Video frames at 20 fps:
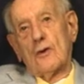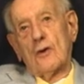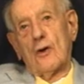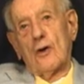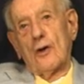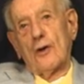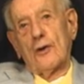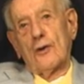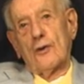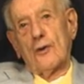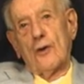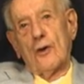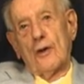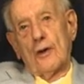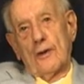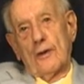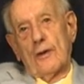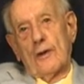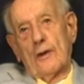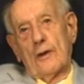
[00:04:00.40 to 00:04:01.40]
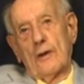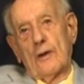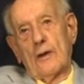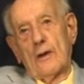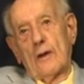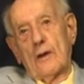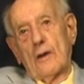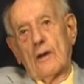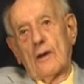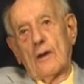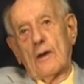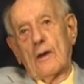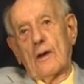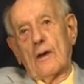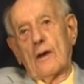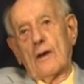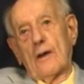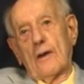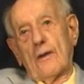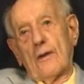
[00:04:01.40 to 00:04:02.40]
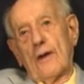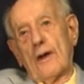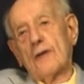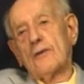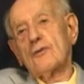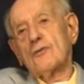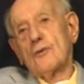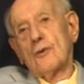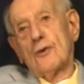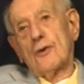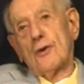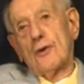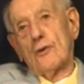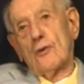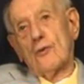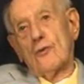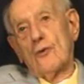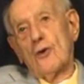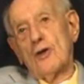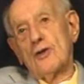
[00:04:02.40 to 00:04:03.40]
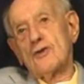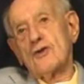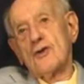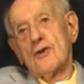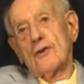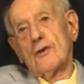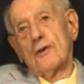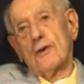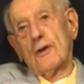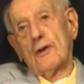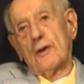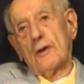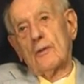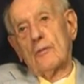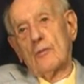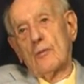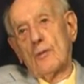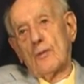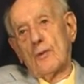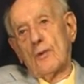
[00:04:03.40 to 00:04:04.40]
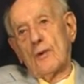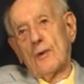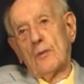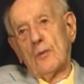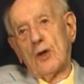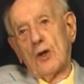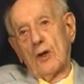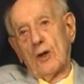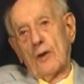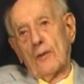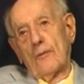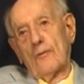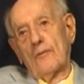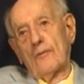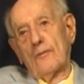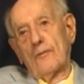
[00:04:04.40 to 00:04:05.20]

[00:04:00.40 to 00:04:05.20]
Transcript: on and on. And that's when they were racing the Milliken.